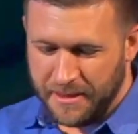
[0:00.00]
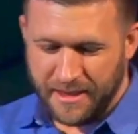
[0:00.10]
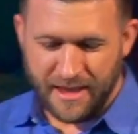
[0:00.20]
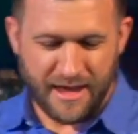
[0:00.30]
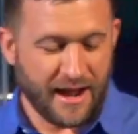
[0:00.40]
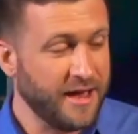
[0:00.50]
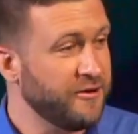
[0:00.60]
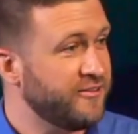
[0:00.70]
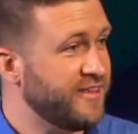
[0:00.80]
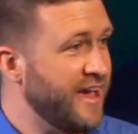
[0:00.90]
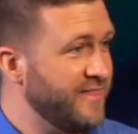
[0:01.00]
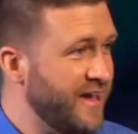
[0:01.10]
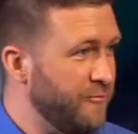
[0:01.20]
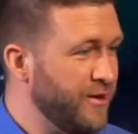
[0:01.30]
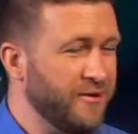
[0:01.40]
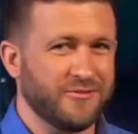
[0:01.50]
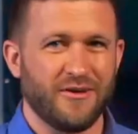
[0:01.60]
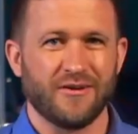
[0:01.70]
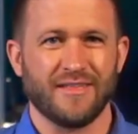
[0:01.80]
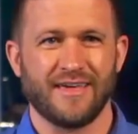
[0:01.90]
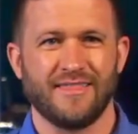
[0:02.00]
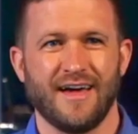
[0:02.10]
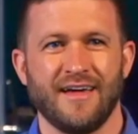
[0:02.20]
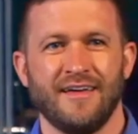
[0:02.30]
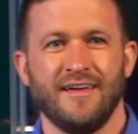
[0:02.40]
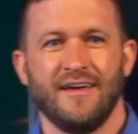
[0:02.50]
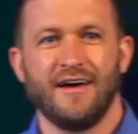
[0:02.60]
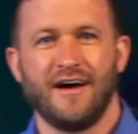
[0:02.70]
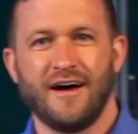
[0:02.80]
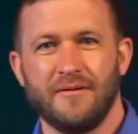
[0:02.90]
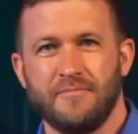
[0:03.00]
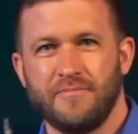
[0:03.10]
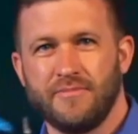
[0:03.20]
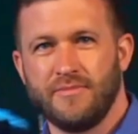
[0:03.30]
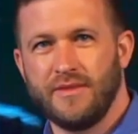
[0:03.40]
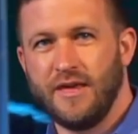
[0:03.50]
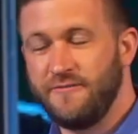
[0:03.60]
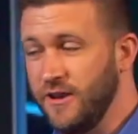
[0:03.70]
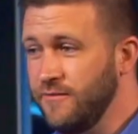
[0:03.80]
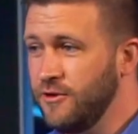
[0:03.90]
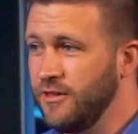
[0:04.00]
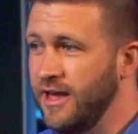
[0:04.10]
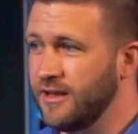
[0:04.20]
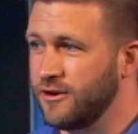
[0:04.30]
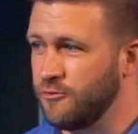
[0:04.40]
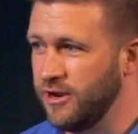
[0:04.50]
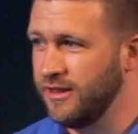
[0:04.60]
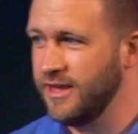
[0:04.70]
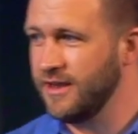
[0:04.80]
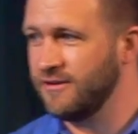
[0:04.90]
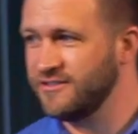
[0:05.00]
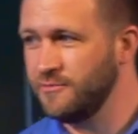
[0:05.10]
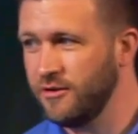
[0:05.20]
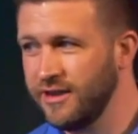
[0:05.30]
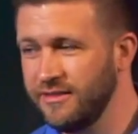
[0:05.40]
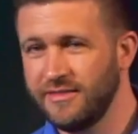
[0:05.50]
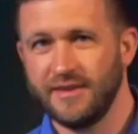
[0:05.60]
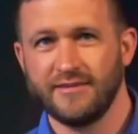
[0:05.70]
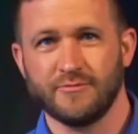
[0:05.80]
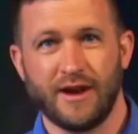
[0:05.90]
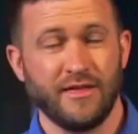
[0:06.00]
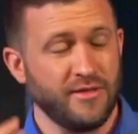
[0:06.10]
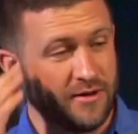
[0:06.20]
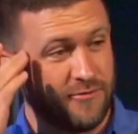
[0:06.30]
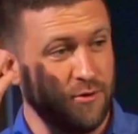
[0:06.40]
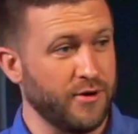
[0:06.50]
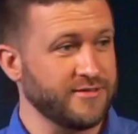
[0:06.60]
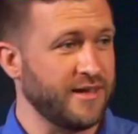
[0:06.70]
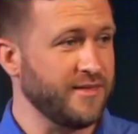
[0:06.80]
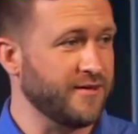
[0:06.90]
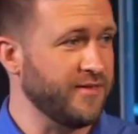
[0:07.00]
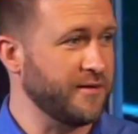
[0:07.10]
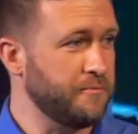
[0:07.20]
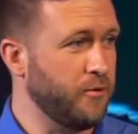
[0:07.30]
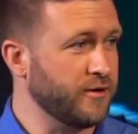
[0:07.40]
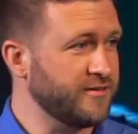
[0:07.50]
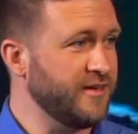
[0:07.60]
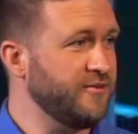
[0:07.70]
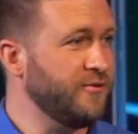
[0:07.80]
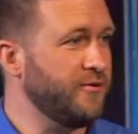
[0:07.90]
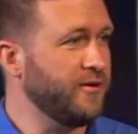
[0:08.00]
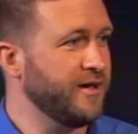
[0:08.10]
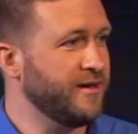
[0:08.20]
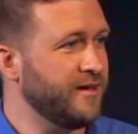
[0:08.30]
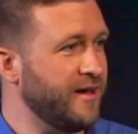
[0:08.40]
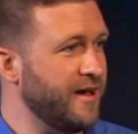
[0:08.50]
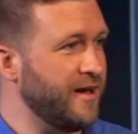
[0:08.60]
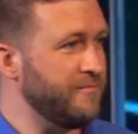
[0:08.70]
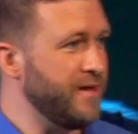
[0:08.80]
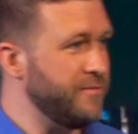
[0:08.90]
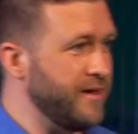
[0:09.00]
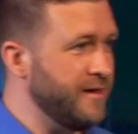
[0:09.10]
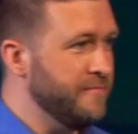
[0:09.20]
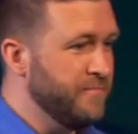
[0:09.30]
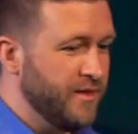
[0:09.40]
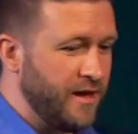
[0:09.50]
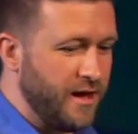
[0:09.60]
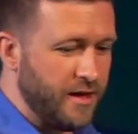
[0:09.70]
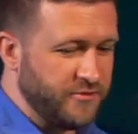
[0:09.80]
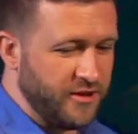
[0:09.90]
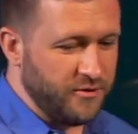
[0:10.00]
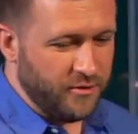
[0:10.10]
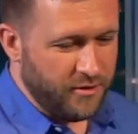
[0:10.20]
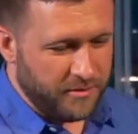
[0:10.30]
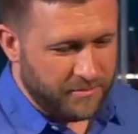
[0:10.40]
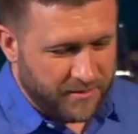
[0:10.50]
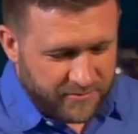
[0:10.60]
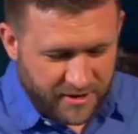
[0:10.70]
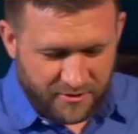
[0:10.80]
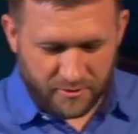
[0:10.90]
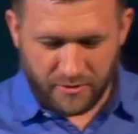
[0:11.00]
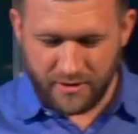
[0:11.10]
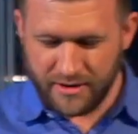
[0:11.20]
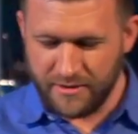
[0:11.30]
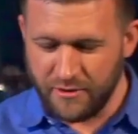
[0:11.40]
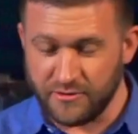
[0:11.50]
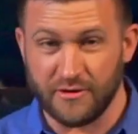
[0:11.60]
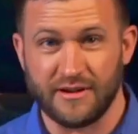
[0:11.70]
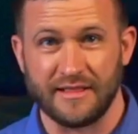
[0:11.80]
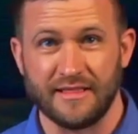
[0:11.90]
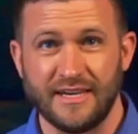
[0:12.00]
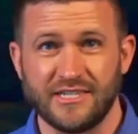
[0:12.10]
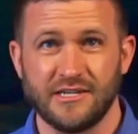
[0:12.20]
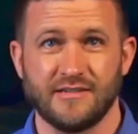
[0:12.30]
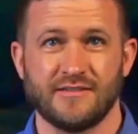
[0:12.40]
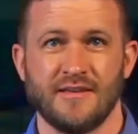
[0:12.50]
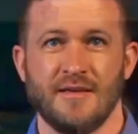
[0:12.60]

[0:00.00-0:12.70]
And I understand that. We don't talk like that. Um, if any of you like grilling or smoking things, when I think of loins, I think of like pork tenderloin, uh, maybe um, tenderloin, beef tenderloin. Those are delicious